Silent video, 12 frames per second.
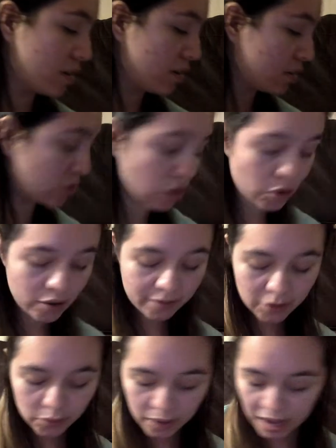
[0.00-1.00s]
So if
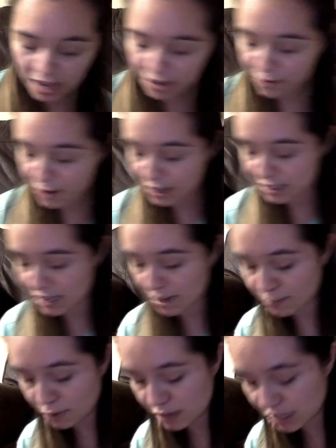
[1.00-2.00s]
you had, for
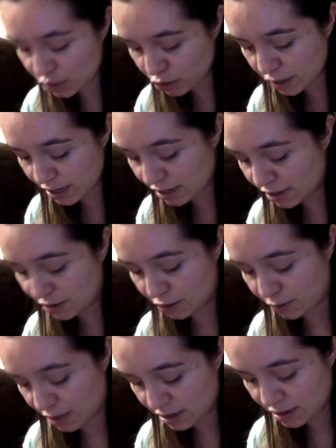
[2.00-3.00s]
example, let's try another
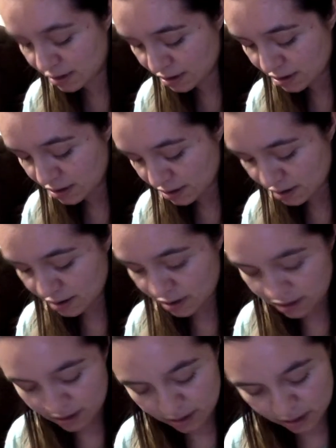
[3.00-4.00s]
one.
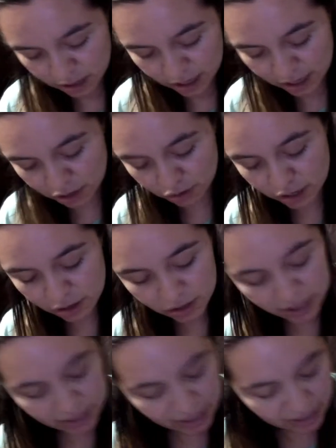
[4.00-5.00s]
Y lo único
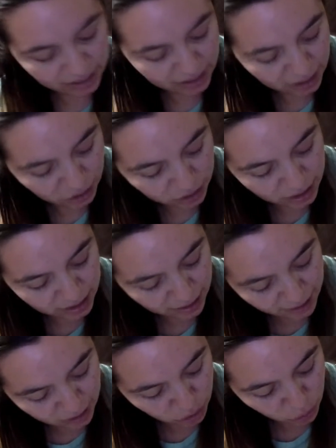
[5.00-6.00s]
que estás haciendo es
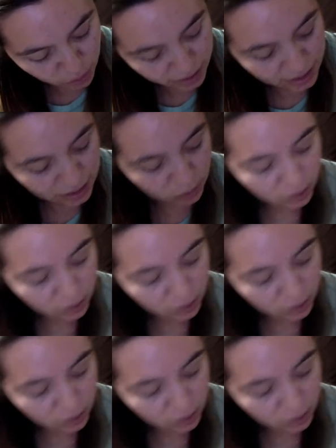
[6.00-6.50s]
escribiendo cuántas